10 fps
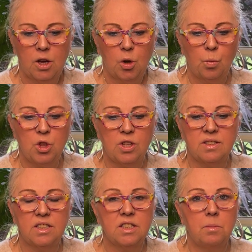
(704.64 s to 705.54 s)
which is
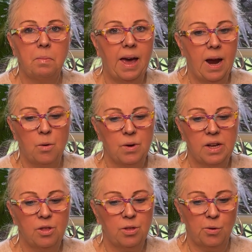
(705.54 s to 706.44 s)

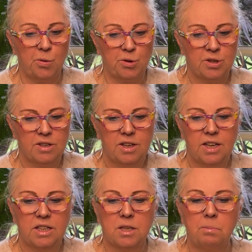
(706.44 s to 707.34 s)
disempowering thought.
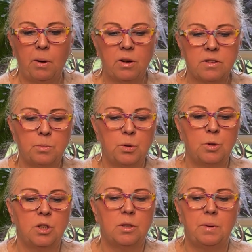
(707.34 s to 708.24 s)
It's impossible
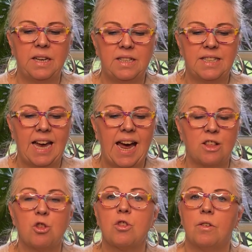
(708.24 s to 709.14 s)
to be
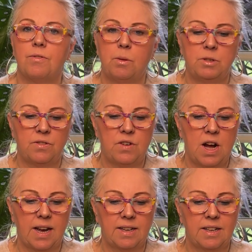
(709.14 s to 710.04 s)
detached from
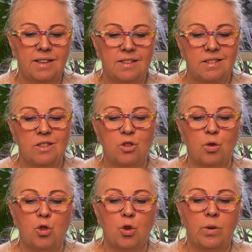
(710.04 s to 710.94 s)
divine since
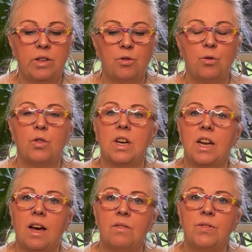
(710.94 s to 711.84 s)
you're joined through the
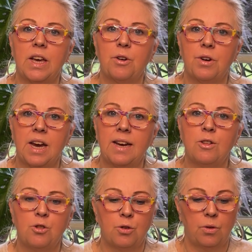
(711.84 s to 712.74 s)
love that
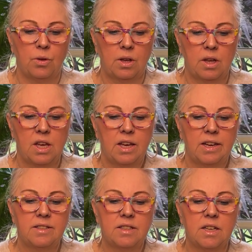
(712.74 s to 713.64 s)
created you.
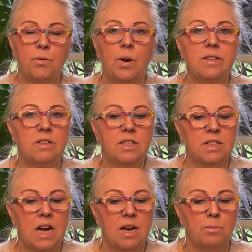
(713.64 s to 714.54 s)
Instead of wasting
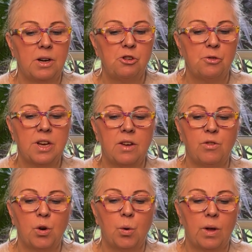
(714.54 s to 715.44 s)
time wondering if
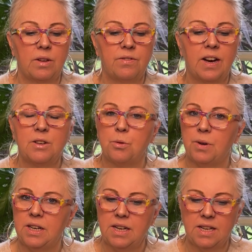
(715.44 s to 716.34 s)
you're qualified or
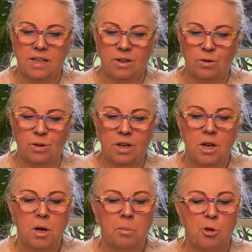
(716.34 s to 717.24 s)
ready to heal,
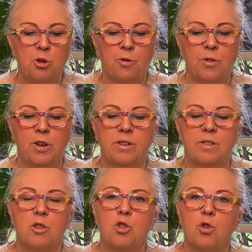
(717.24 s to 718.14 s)
put your focus
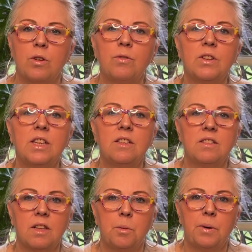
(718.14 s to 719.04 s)
on joyfully
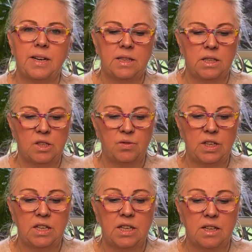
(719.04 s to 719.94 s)
celebrating the
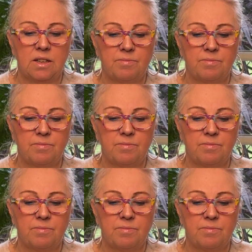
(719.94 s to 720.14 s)
divinity,